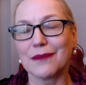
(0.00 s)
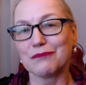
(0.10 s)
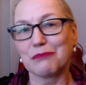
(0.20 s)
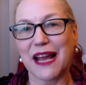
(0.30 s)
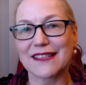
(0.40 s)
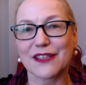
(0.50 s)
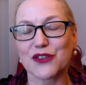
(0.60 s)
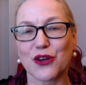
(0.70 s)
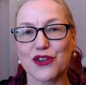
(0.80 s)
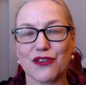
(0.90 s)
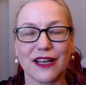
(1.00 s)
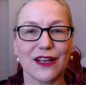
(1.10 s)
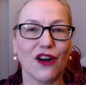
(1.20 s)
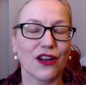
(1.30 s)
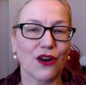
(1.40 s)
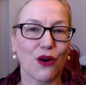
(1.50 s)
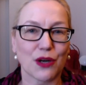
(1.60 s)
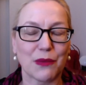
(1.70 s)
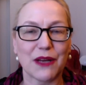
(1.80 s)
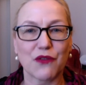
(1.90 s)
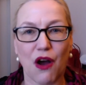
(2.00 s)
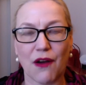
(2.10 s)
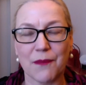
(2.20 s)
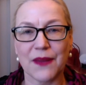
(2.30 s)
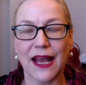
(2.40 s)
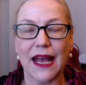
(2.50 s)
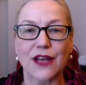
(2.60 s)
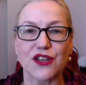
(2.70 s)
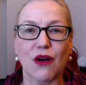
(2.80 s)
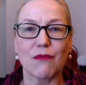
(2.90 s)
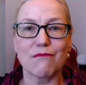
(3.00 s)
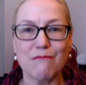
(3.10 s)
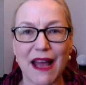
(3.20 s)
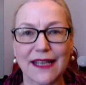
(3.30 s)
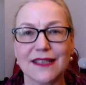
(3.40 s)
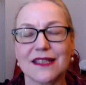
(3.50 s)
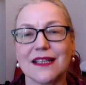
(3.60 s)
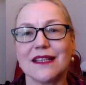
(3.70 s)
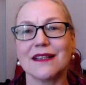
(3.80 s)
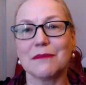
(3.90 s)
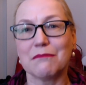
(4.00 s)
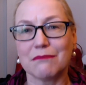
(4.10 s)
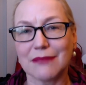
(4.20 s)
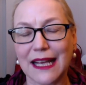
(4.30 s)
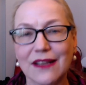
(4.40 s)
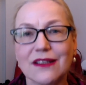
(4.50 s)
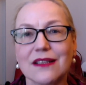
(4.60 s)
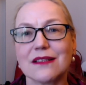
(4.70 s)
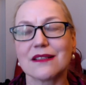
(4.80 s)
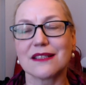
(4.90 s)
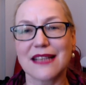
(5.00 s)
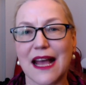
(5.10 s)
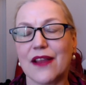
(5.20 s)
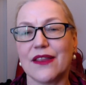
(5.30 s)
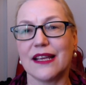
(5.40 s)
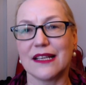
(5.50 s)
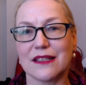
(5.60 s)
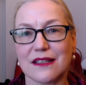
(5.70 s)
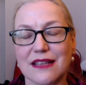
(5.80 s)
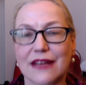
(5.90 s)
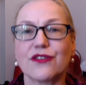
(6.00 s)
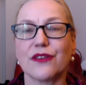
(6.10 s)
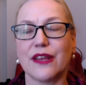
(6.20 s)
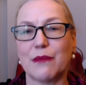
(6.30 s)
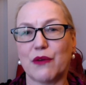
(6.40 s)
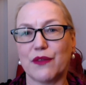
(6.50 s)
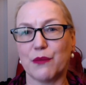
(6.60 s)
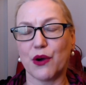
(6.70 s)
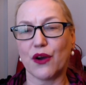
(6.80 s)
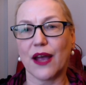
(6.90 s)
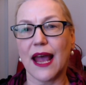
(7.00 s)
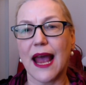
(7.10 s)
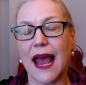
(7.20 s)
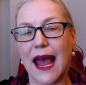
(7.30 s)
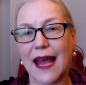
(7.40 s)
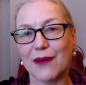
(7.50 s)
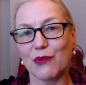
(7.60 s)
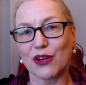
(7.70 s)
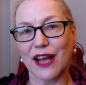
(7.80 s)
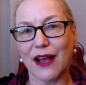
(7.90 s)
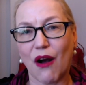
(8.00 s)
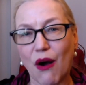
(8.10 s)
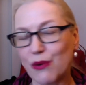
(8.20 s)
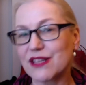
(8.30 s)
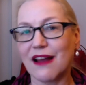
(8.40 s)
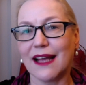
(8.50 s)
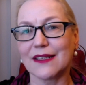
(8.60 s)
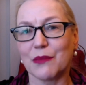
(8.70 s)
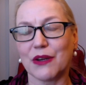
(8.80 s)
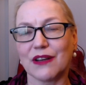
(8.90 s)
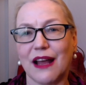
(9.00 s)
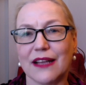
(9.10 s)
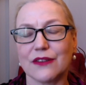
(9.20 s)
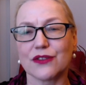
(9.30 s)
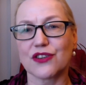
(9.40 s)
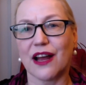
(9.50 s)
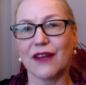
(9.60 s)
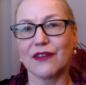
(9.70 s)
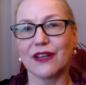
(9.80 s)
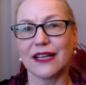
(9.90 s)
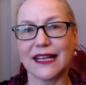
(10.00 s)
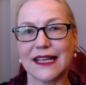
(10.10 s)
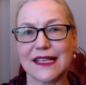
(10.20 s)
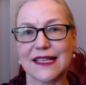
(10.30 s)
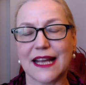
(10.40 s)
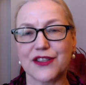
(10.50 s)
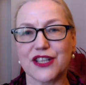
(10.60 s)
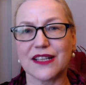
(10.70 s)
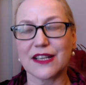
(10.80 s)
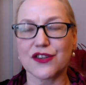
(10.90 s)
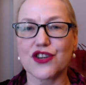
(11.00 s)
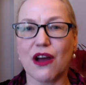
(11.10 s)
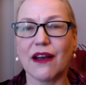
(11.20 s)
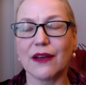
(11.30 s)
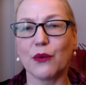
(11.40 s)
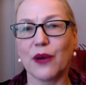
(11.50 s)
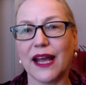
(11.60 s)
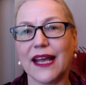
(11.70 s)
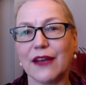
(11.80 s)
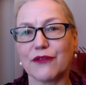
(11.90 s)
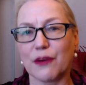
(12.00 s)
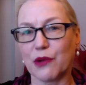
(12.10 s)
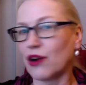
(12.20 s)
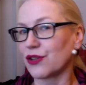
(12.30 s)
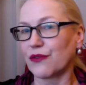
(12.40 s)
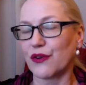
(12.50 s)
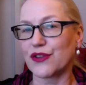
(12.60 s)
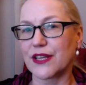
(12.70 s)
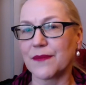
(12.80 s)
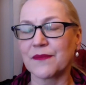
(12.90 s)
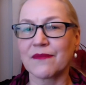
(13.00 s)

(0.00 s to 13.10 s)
plastic surgery gone horribly wrong. So medicine, illness, death is the central theme of the book. And what I always liked about Lionel Shriver is that she doesn't shy away from controversy.